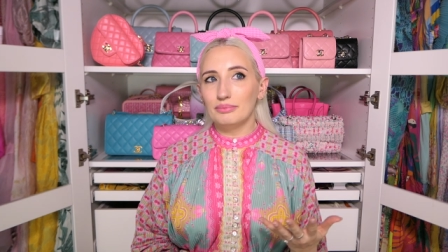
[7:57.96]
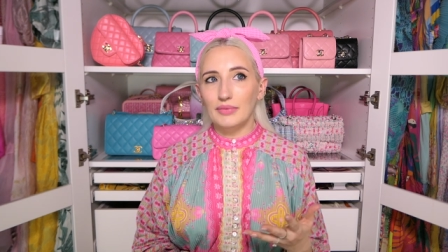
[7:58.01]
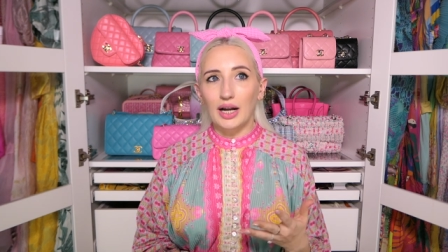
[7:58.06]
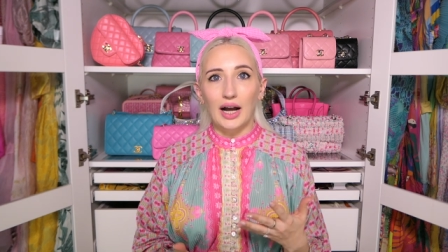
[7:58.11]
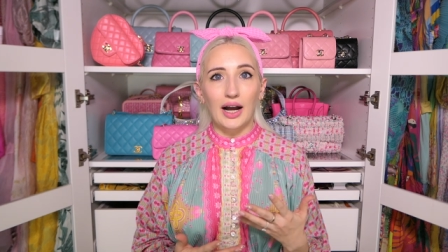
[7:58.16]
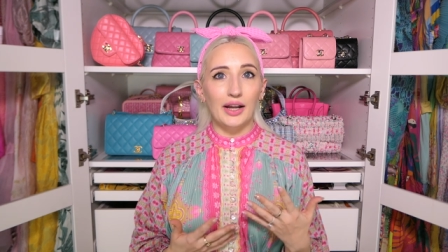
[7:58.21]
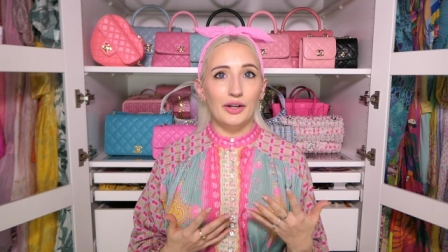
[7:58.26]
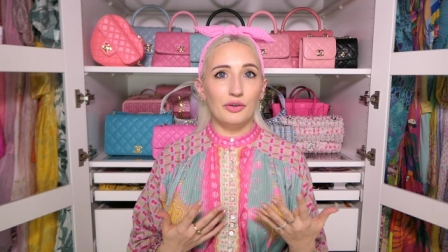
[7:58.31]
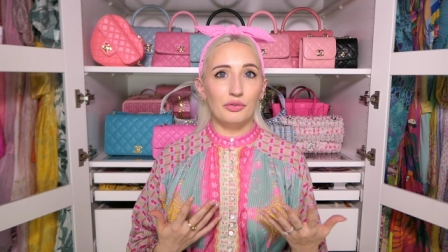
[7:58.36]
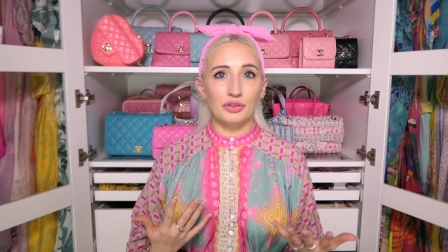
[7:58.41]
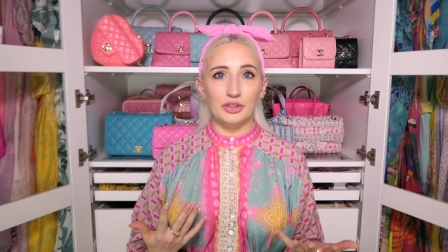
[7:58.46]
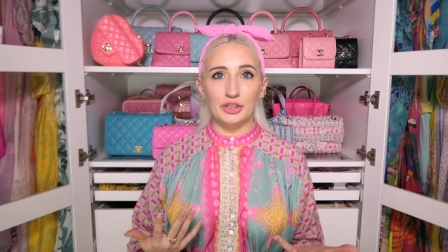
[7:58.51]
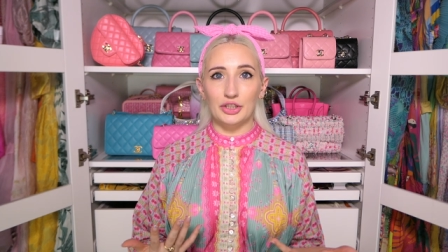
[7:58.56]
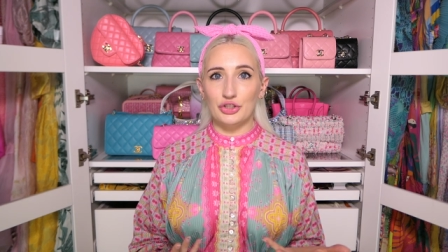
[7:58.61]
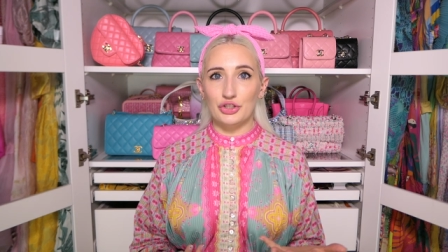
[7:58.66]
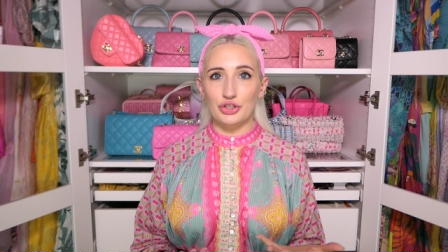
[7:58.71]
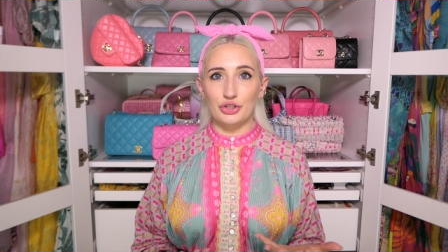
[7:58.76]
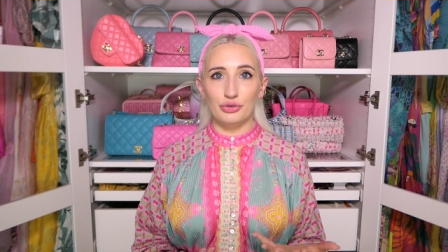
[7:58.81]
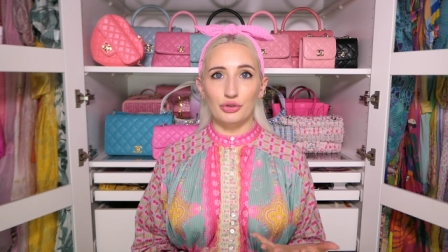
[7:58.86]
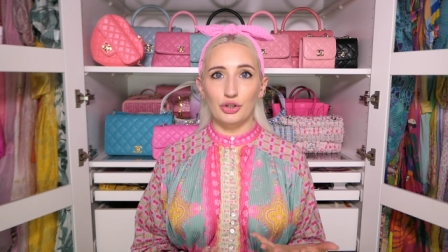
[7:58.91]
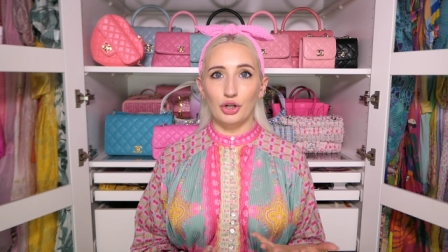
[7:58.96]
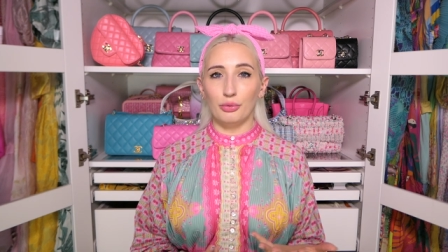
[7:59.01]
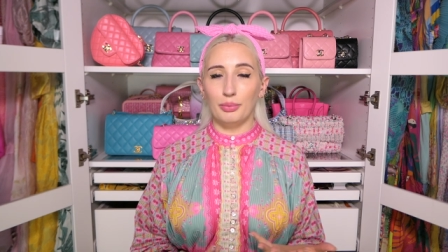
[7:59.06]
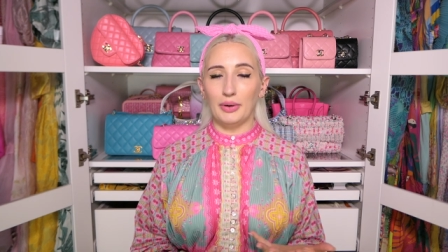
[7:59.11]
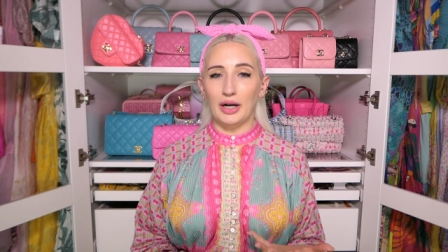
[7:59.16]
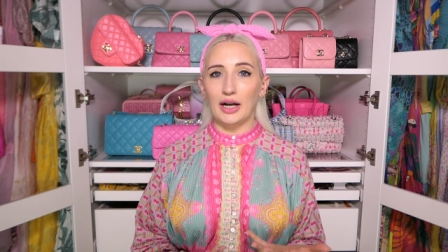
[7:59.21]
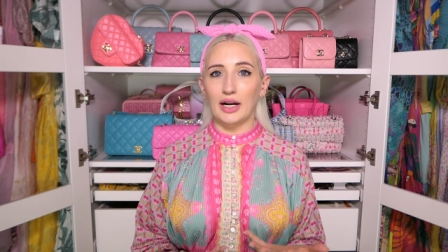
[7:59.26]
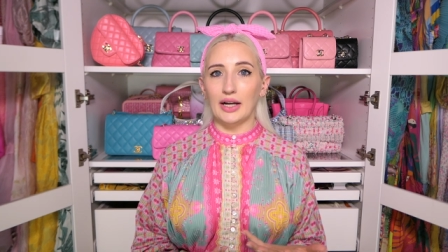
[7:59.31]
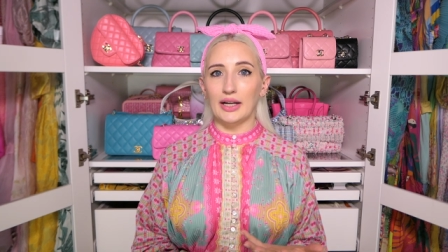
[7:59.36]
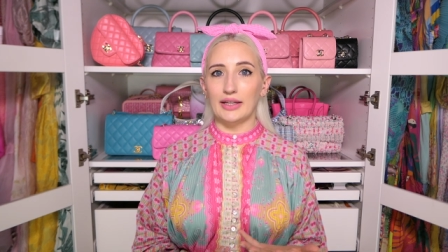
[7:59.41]
I really do go
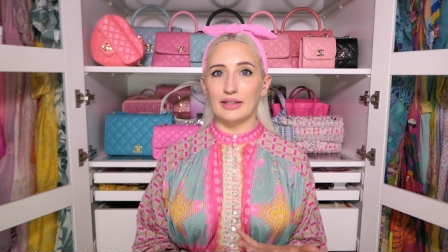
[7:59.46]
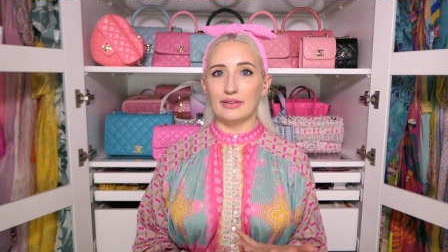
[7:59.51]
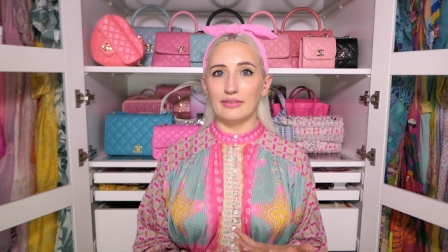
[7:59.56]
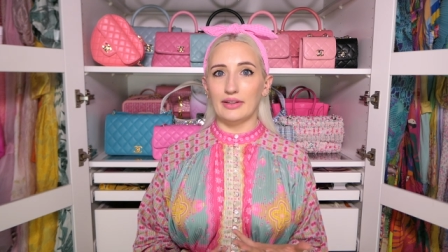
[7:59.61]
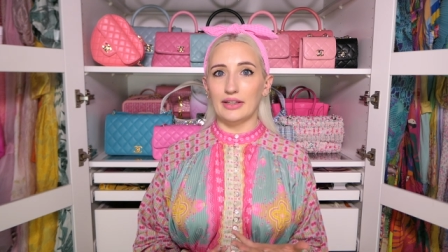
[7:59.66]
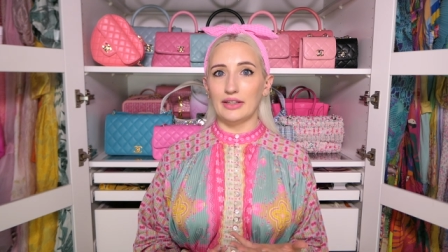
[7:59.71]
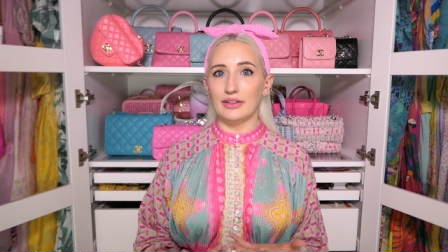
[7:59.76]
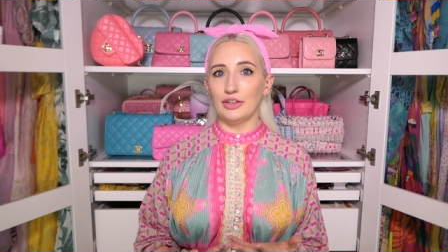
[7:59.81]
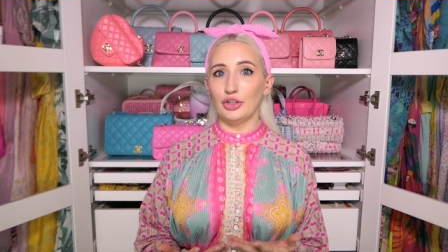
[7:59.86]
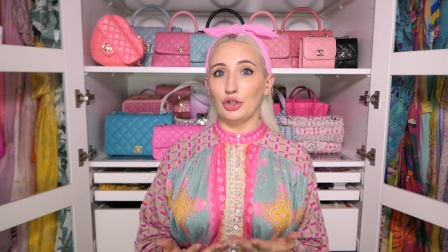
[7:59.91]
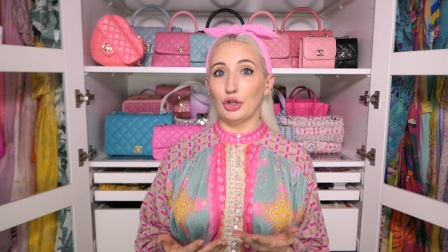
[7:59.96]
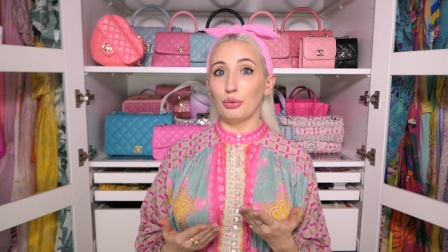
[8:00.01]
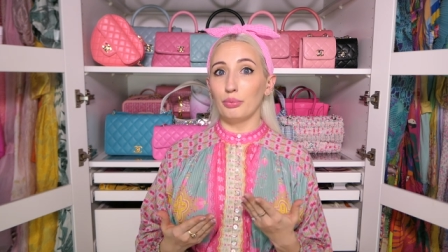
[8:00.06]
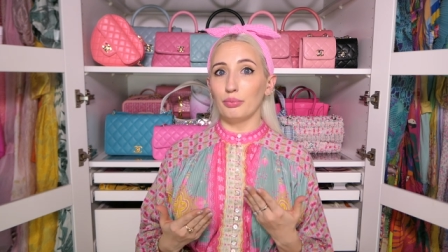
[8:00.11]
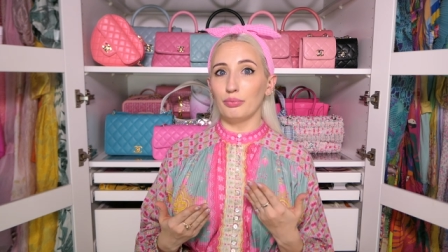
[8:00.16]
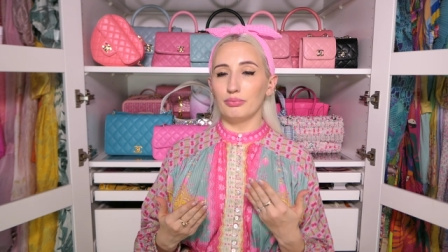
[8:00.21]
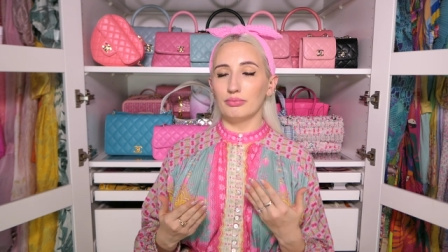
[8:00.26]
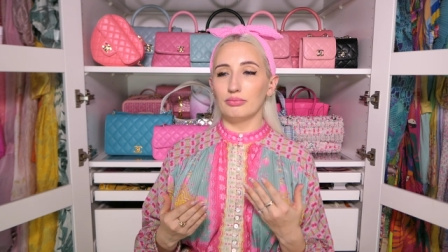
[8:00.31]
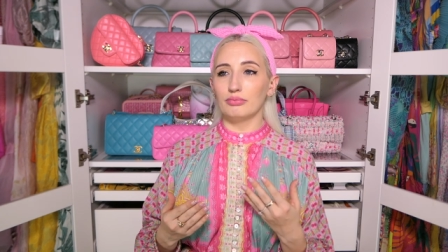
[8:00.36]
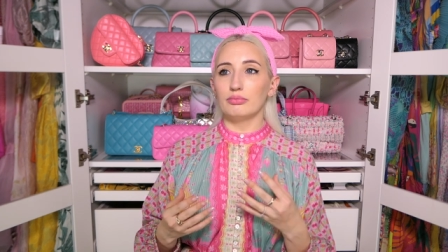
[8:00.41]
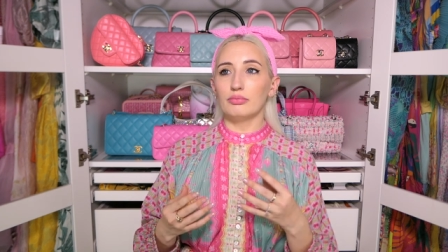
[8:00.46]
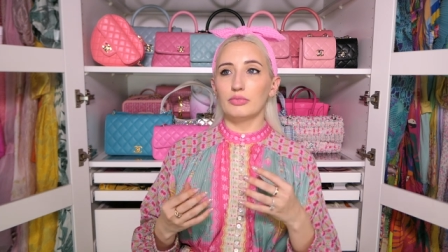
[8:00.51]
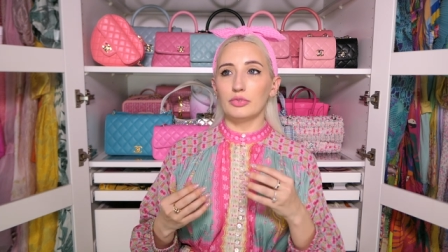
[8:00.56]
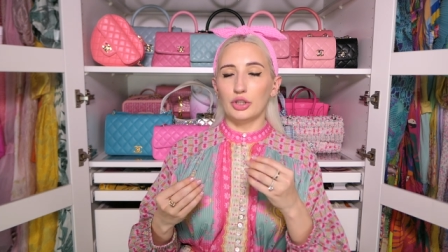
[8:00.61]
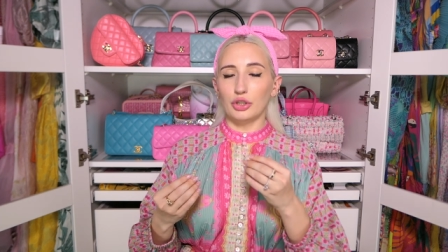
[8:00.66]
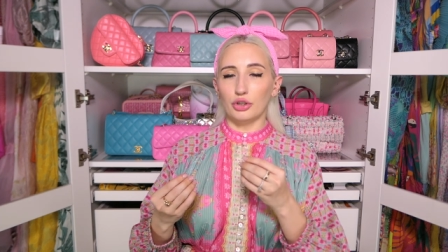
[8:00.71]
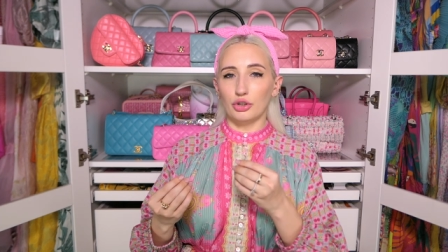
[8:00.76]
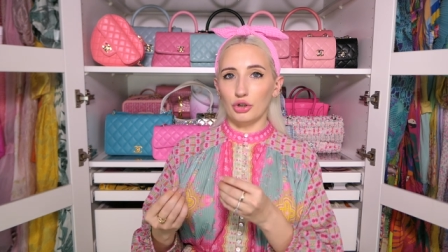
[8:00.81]
behind the, you know, the